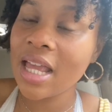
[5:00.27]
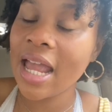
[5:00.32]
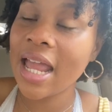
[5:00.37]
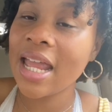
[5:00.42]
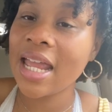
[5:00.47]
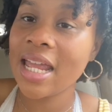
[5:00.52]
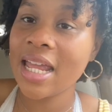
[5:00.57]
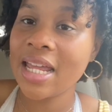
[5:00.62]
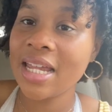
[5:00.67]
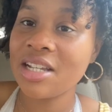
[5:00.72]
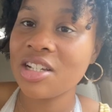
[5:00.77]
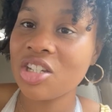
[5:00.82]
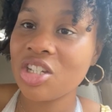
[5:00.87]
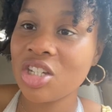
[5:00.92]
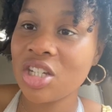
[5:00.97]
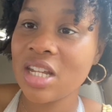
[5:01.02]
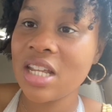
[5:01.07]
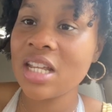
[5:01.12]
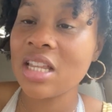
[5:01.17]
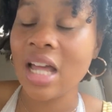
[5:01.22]
And
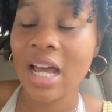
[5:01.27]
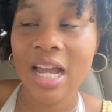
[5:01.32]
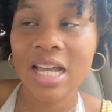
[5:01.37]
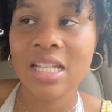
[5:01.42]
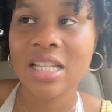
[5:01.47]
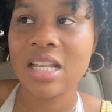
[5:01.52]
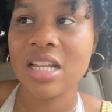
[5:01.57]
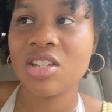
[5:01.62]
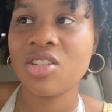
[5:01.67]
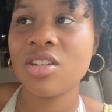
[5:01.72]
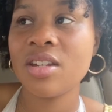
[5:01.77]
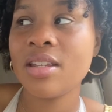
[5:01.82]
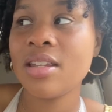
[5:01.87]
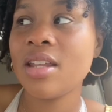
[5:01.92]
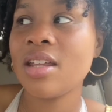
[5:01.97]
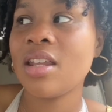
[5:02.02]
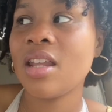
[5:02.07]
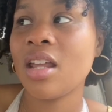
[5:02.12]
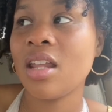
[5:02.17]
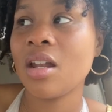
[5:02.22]
she, like I said, she
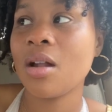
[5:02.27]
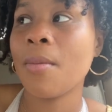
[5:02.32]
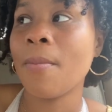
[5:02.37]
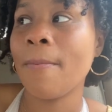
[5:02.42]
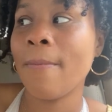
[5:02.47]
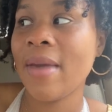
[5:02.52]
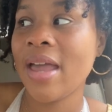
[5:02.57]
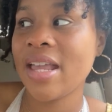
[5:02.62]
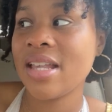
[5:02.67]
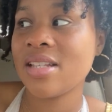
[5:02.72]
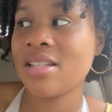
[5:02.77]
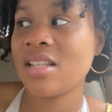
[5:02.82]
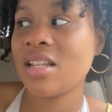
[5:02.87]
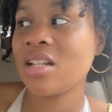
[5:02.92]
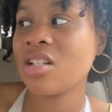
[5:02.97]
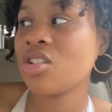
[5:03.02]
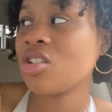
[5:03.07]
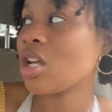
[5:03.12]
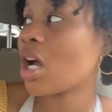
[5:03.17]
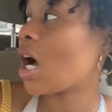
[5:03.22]
did an
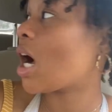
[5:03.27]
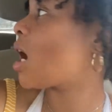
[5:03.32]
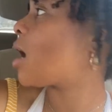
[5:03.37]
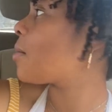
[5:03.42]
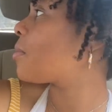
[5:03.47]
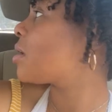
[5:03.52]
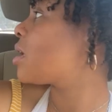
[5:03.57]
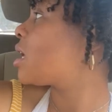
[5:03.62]
amazing job.